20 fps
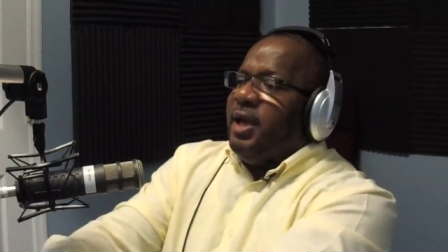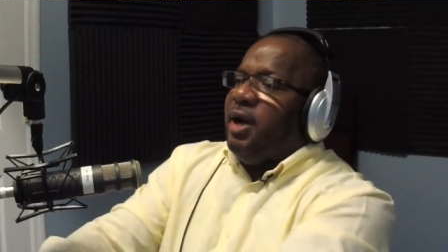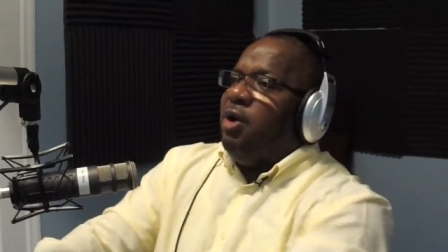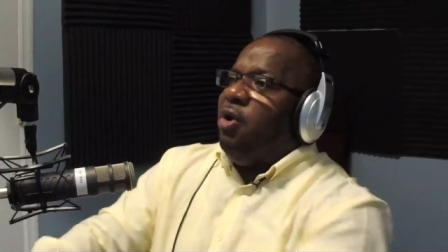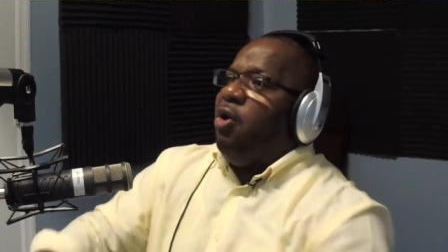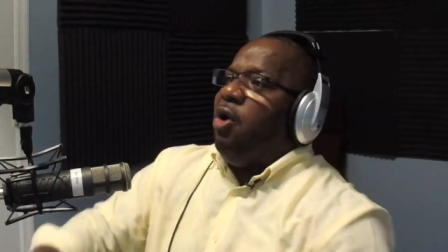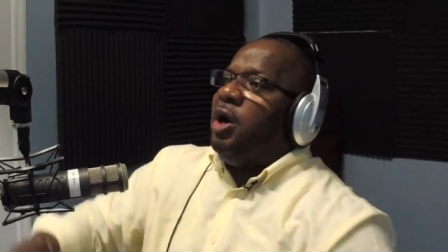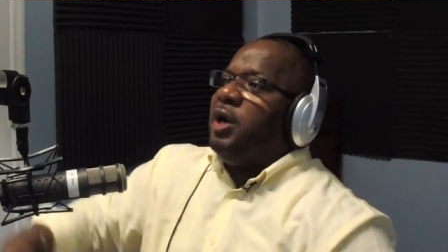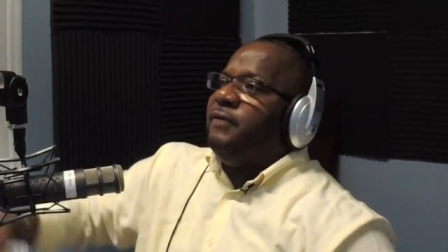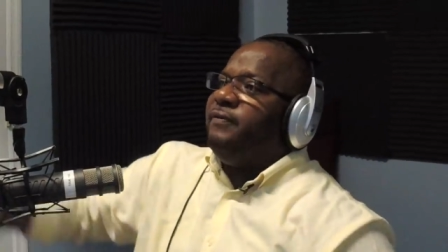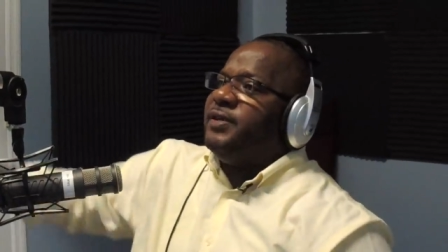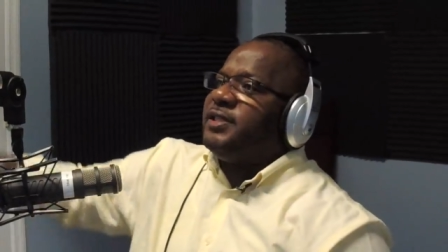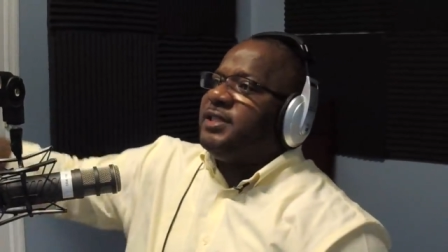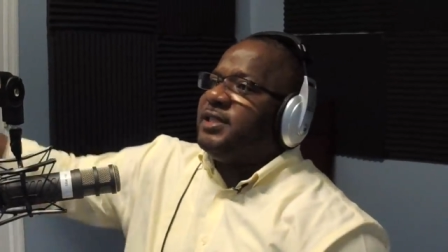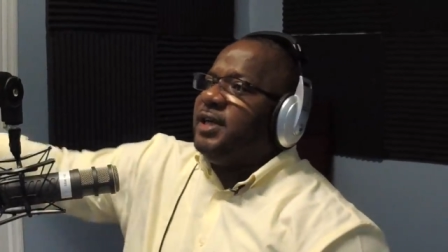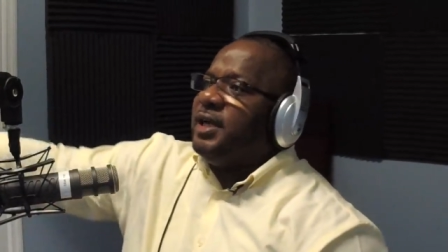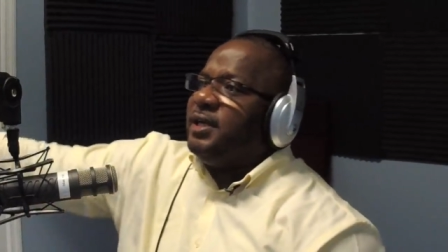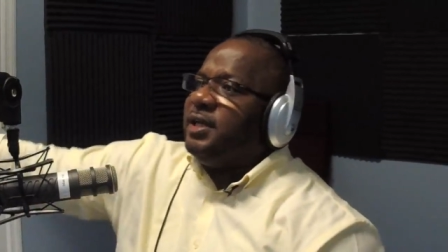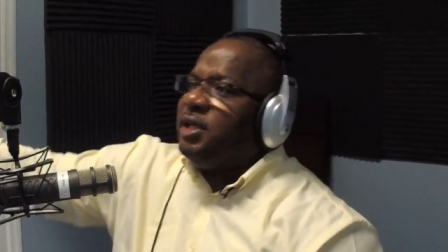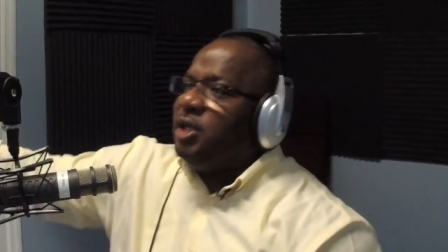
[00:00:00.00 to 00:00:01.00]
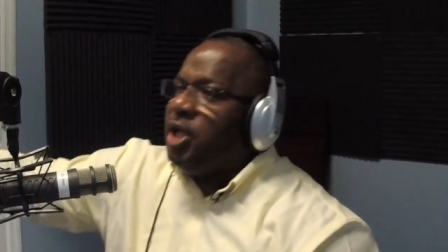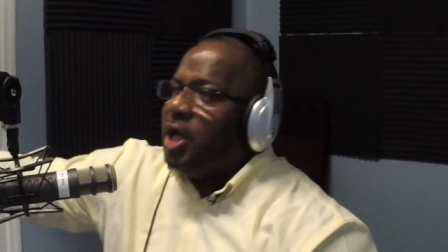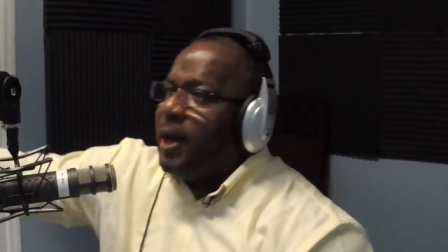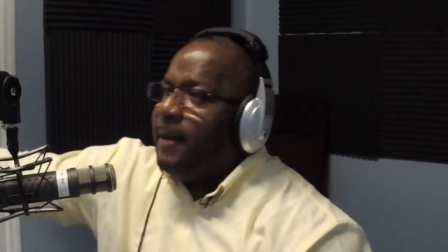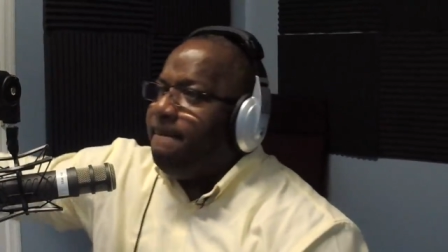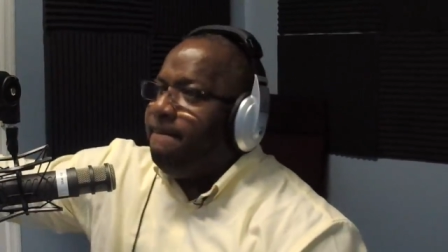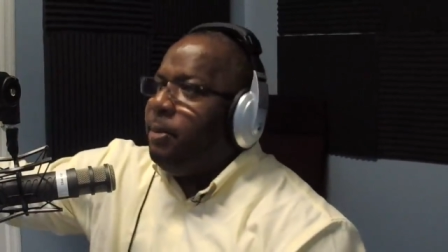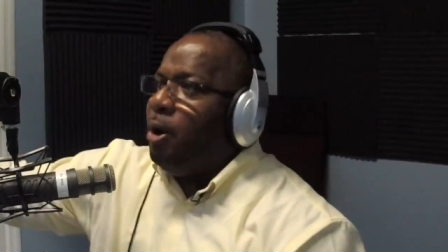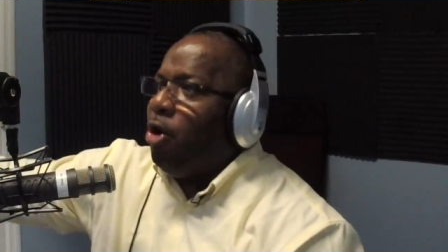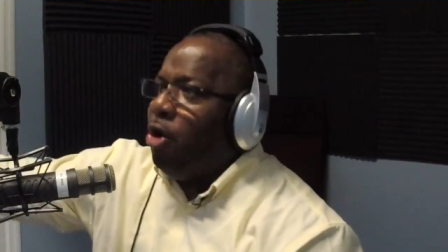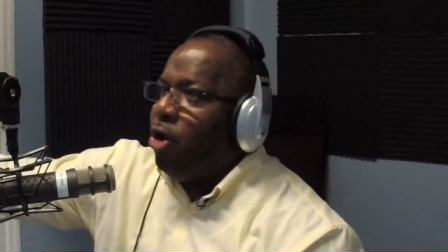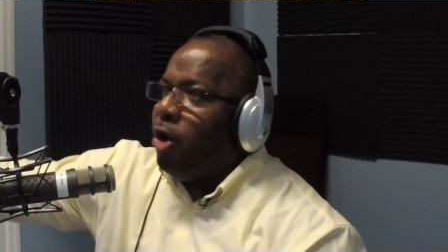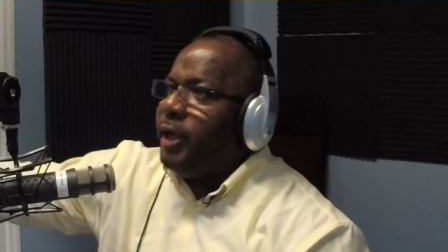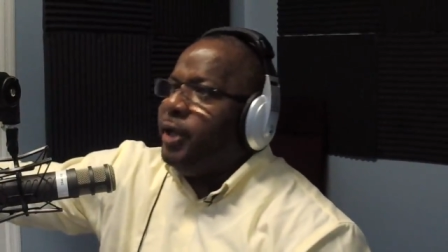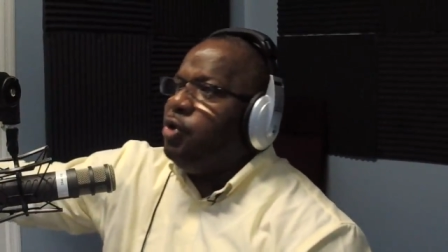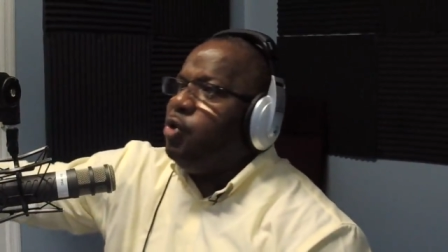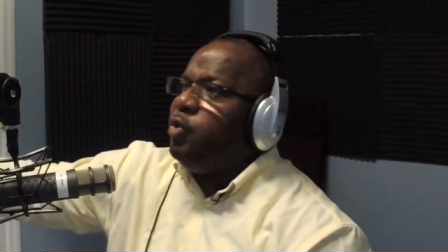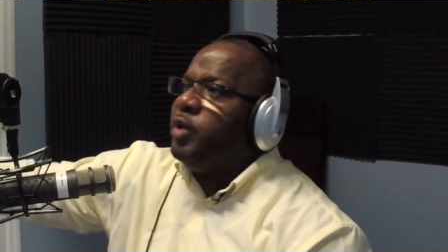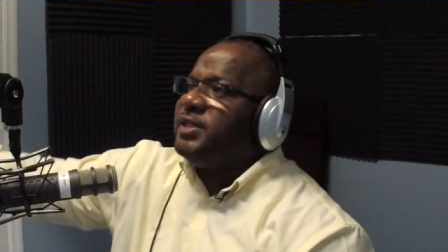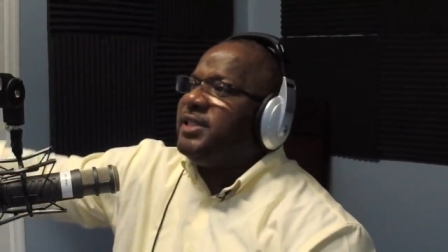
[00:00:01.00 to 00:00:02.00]
All of a sudden, your
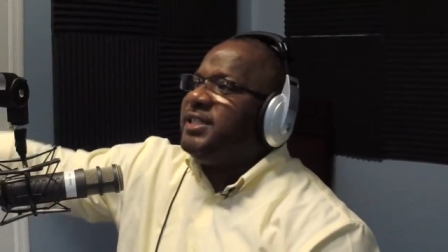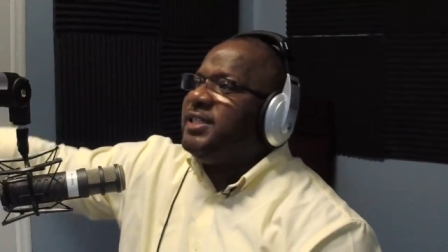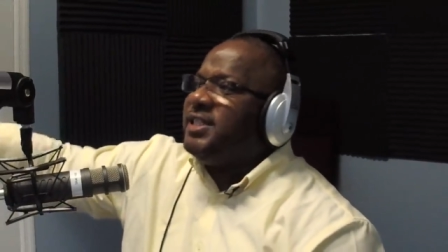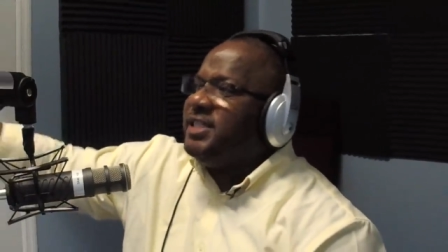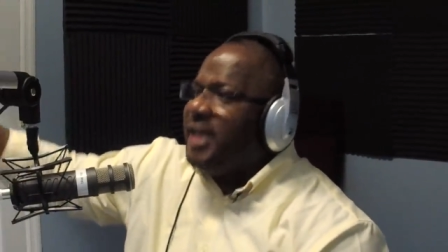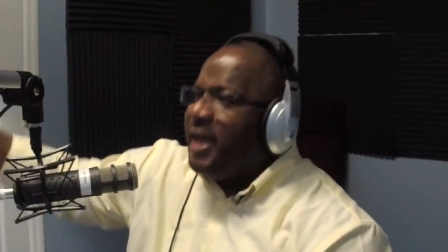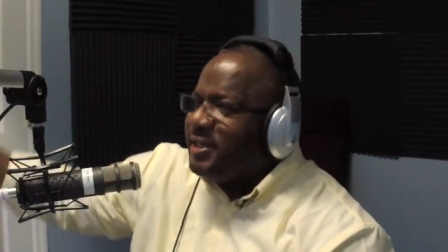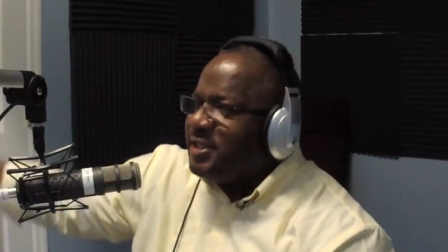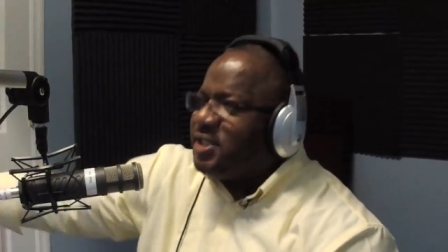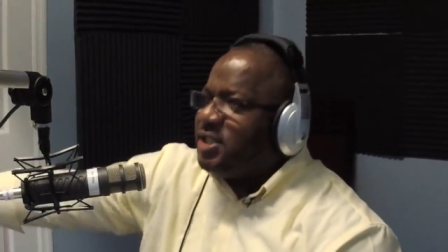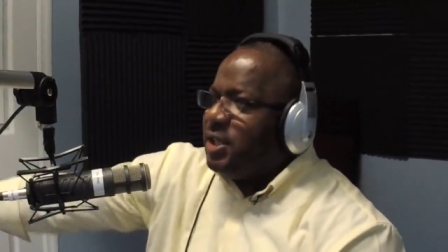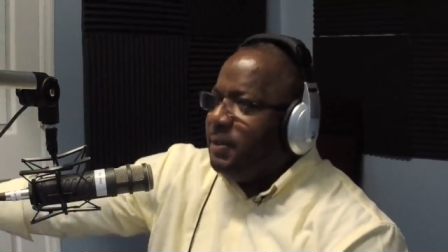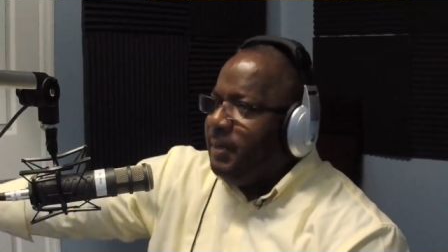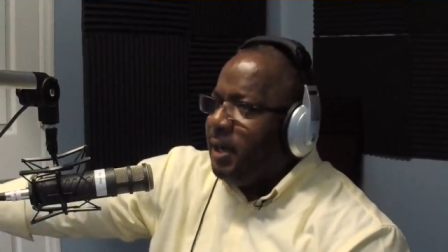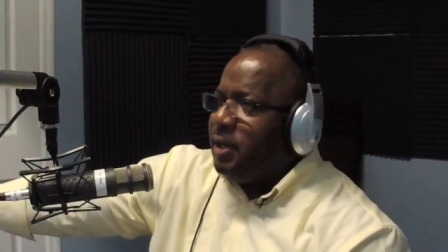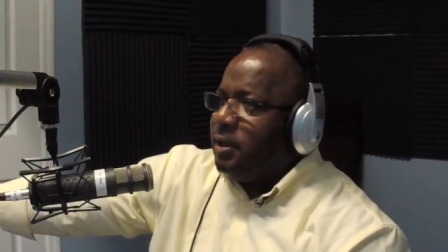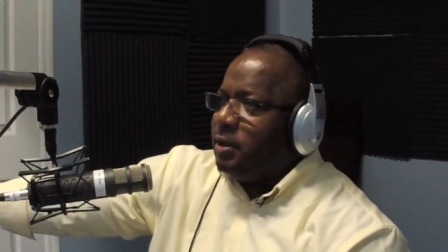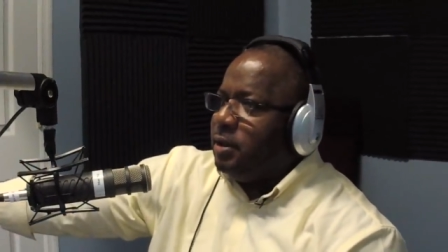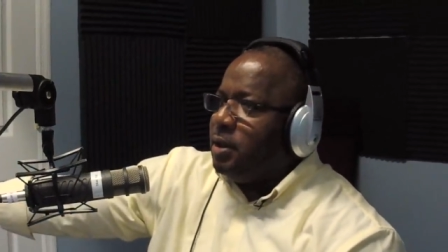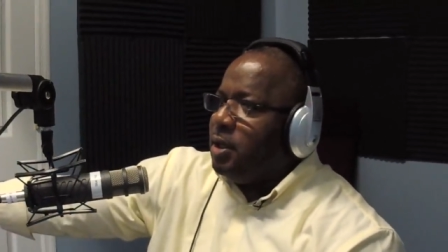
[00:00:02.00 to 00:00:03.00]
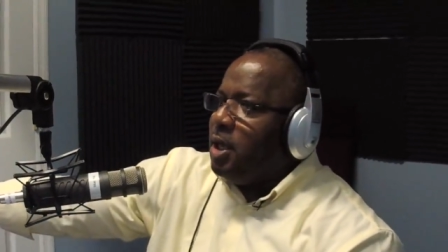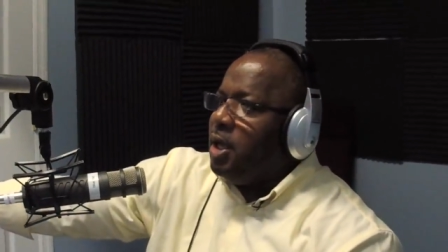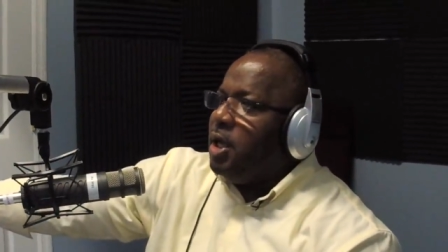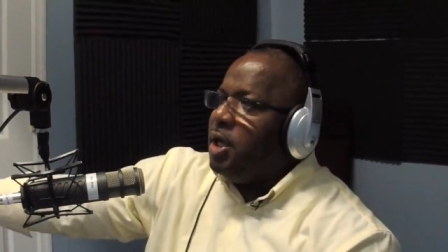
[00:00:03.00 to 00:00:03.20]
boy who was sensible,